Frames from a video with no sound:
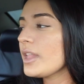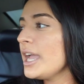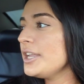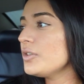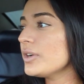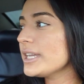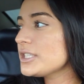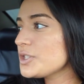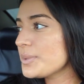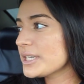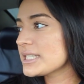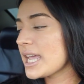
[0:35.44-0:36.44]
I don't get to
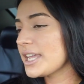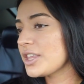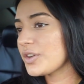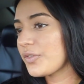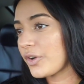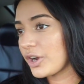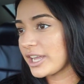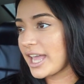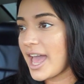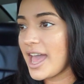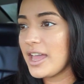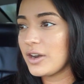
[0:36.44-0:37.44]
because I either
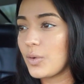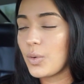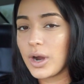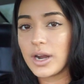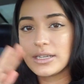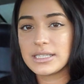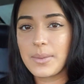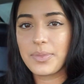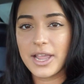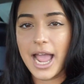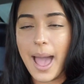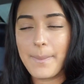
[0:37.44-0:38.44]
forget or
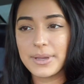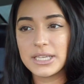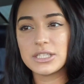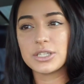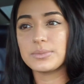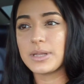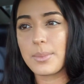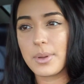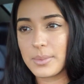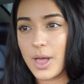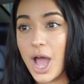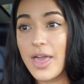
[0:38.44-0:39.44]
something happens or blah blah
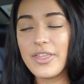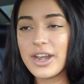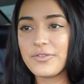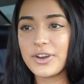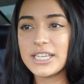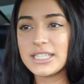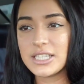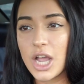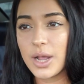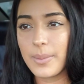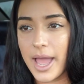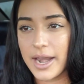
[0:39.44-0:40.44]
blah, and then I forget to
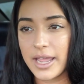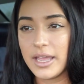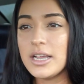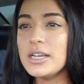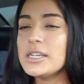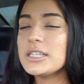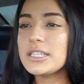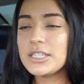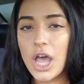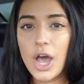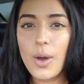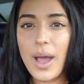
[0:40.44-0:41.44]
talk about it. So
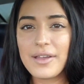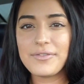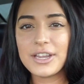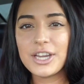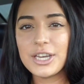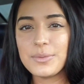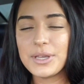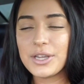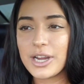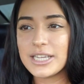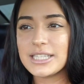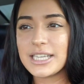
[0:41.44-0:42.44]
I figured it'd be
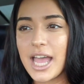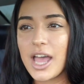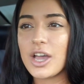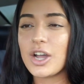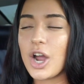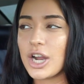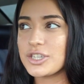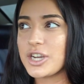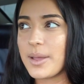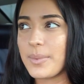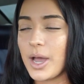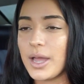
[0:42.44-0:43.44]
great to get a car
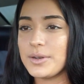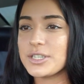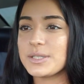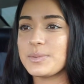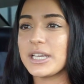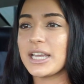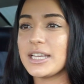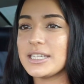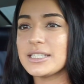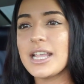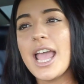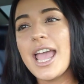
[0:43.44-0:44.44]
tripod just
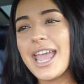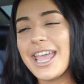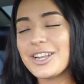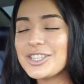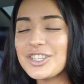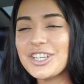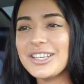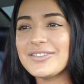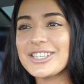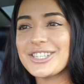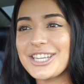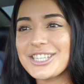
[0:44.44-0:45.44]
because it also gives
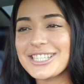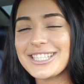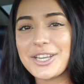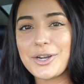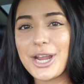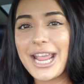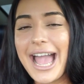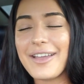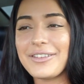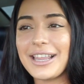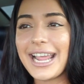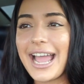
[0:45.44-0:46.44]
a change of scenery. I
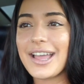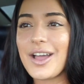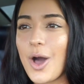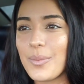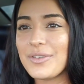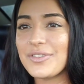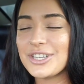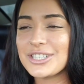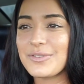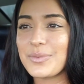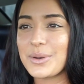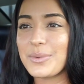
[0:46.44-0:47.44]
feel like all my videos
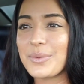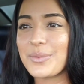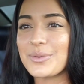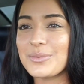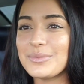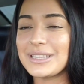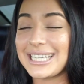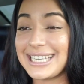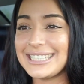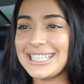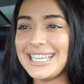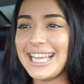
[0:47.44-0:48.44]
have been in my room
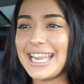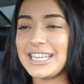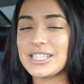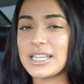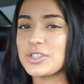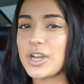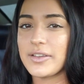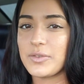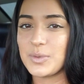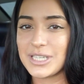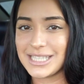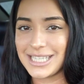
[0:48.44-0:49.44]
lately and it's like driving
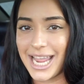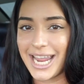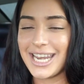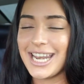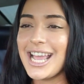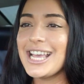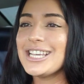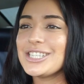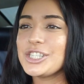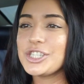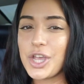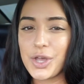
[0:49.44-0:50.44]
me insane.
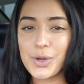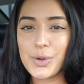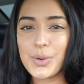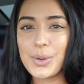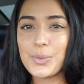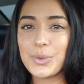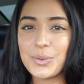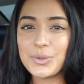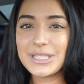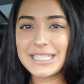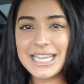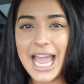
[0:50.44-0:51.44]
So we will
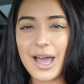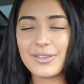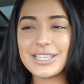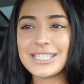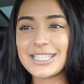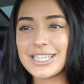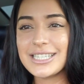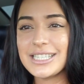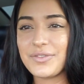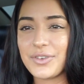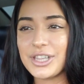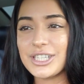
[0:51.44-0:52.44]
see how this looks.
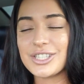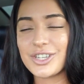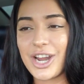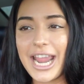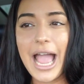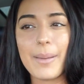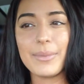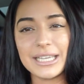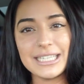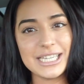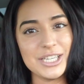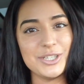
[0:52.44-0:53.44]
If it looks great, I'm gonna
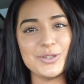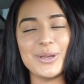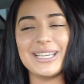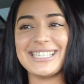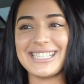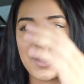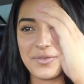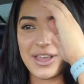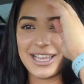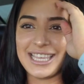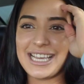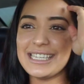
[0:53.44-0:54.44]
continue doing stuff
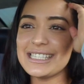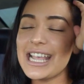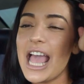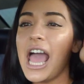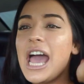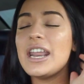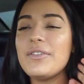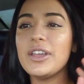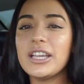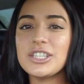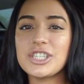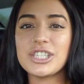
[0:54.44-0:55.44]
like this. And I feel
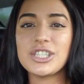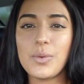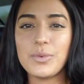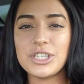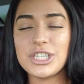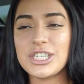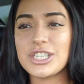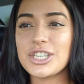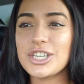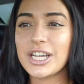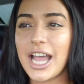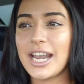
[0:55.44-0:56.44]
like it's just so much
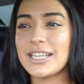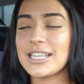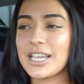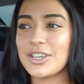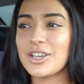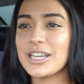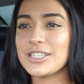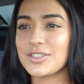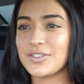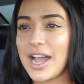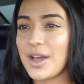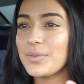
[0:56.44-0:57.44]
easier to kind of take you guys
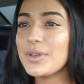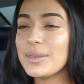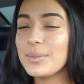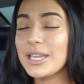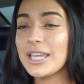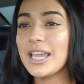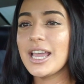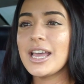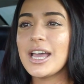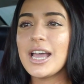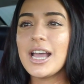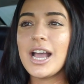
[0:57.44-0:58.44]
around with me.
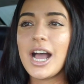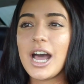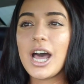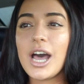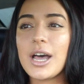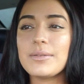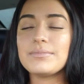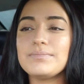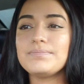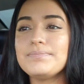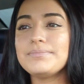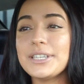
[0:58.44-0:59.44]

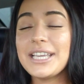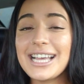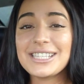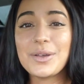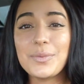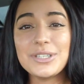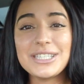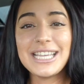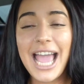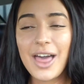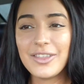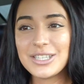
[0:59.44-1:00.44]
But yeah, so we'll
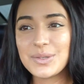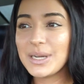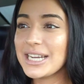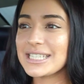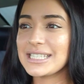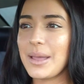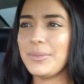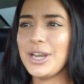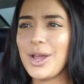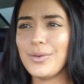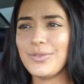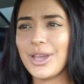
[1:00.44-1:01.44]
how this works. Let me
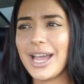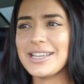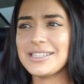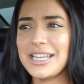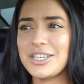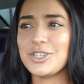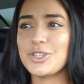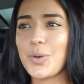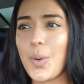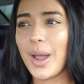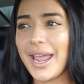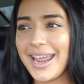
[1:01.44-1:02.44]
know if you guys
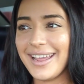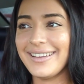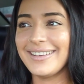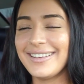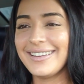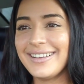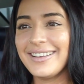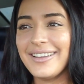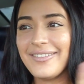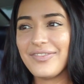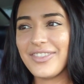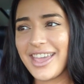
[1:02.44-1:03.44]
enjoy
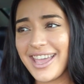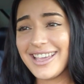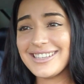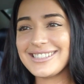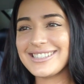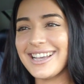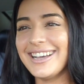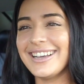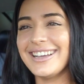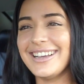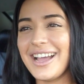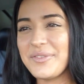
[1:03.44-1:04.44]
this.
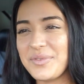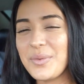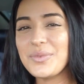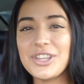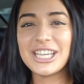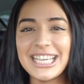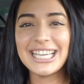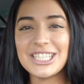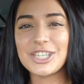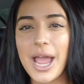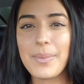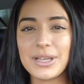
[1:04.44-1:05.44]
I've been looking at
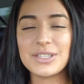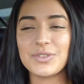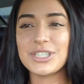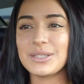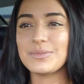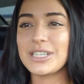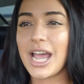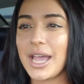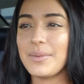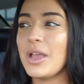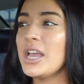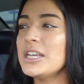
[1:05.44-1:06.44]
tripods for some
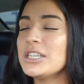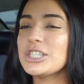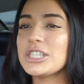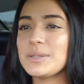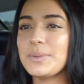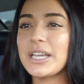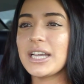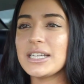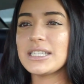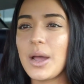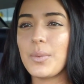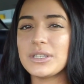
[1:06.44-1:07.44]
time just
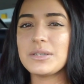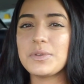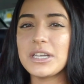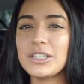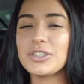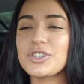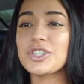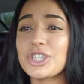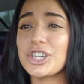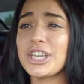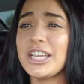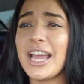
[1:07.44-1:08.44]
because I want something a little
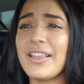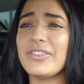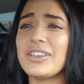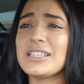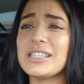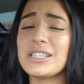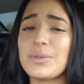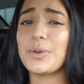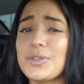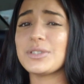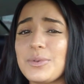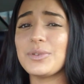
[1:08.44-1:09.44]
sturdy, and this is
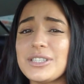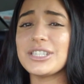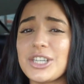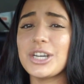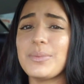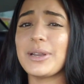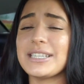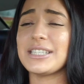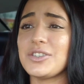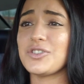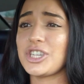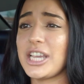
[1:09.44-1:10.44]
supposed to be really sturdy, but I
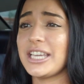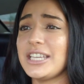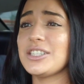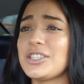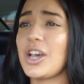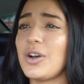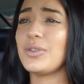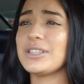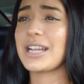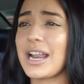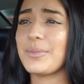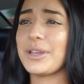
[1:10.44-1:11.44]
see you shaking, so it's
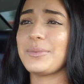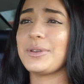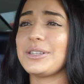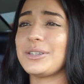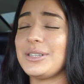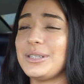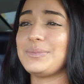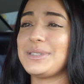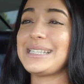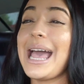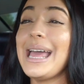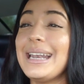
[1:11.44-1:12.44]
kind of making me a little
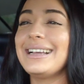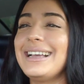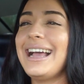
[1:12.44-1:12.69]
upset.